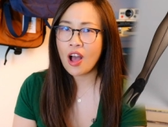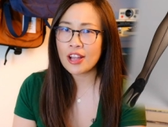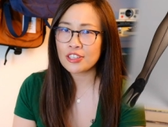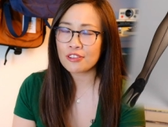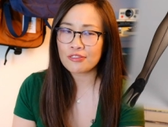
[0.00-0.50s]

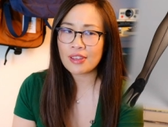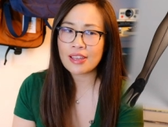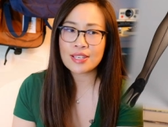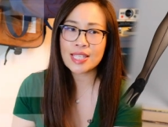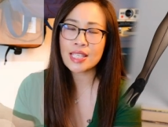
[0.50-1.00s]
on your
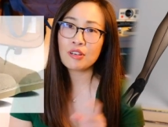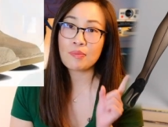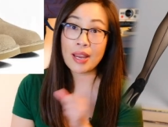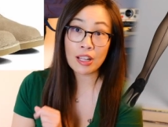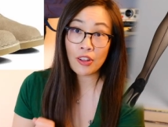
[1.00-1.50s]
face with
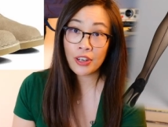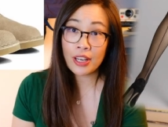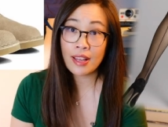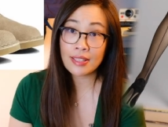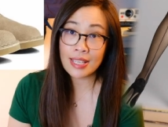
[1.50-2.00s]
my Clark
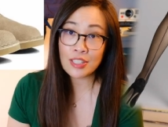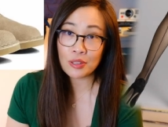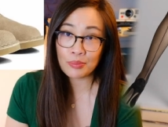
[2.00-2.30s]
Desert